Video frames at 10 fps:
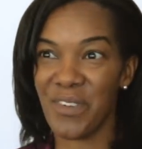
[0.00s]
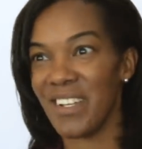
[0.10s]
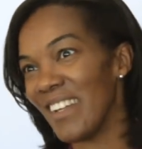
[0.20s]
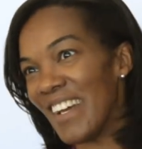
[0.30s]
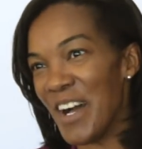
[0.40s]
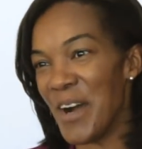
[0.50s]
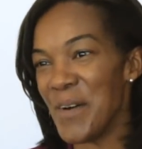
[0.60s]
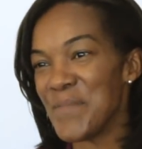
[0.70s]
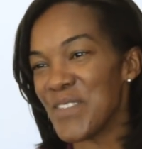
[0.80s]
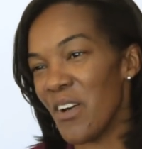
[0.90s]
We
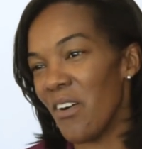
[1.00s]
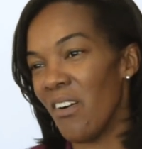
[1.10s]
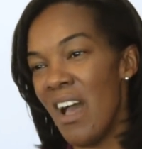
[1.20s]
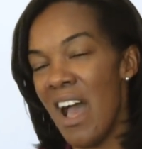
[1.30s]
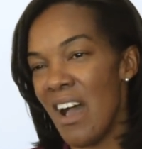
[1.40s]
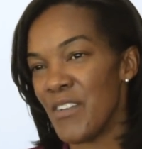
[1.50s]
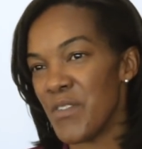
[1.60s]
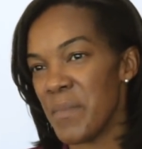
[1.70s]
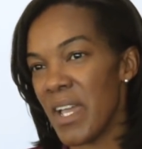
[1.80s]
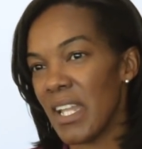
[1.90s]
um, so
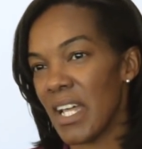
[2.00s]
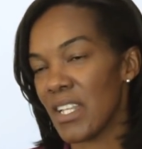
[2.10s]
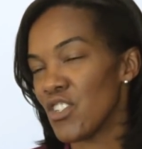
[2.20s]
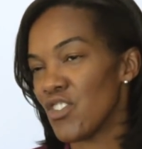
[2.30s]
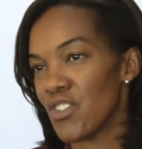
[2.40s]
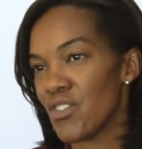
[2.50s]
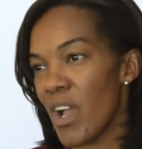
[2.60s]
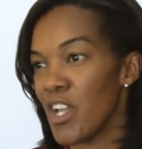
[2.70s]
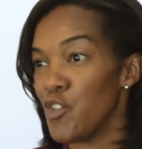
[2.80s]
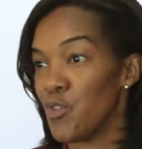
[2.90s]
for me, I like to just
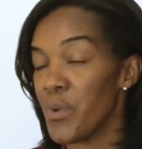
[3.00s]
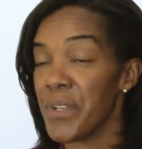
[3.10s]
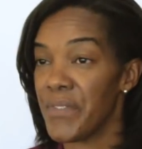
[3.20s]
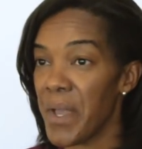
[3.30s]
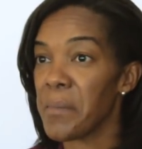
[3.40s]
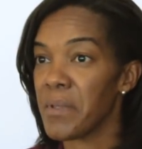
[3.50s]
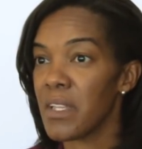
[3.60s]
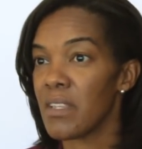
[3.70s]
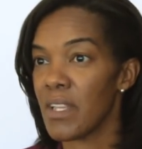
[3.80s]
try and enjoy family.